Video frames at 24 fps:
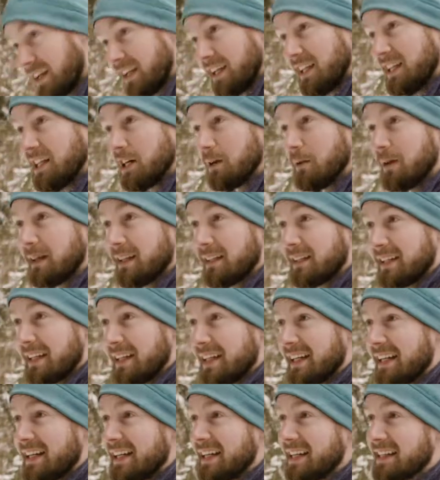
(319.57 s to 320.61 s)
you know,
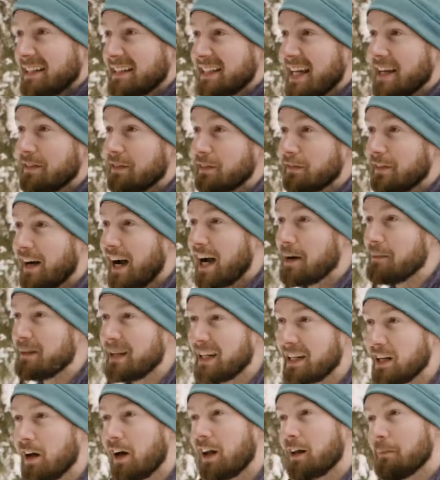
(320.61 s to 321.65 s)
in a safe environment
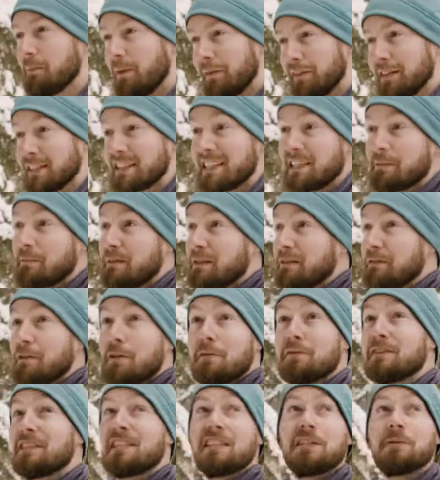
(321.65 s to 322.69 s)
and not up on the slippery
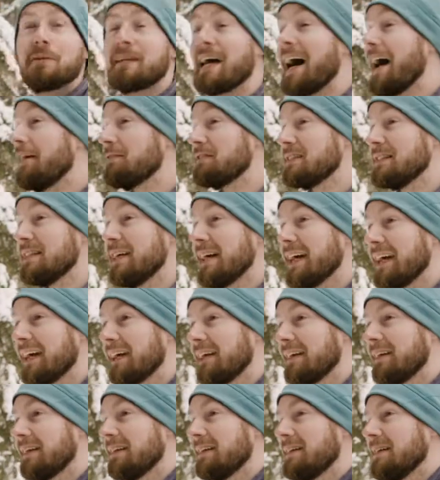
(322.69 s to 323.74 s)
roofs that you would have today.
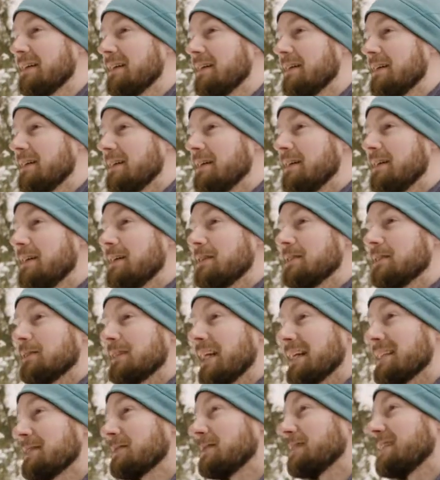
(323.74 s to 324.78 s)
So
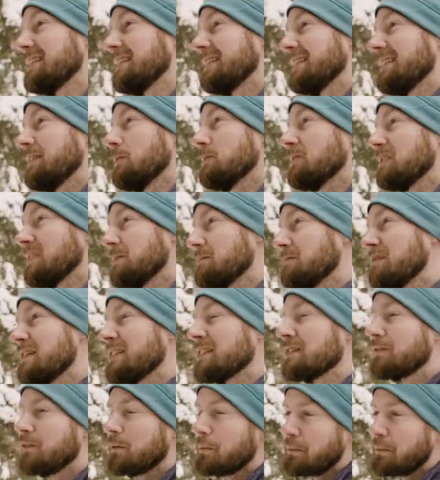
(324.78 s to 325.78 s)
those are some reasons for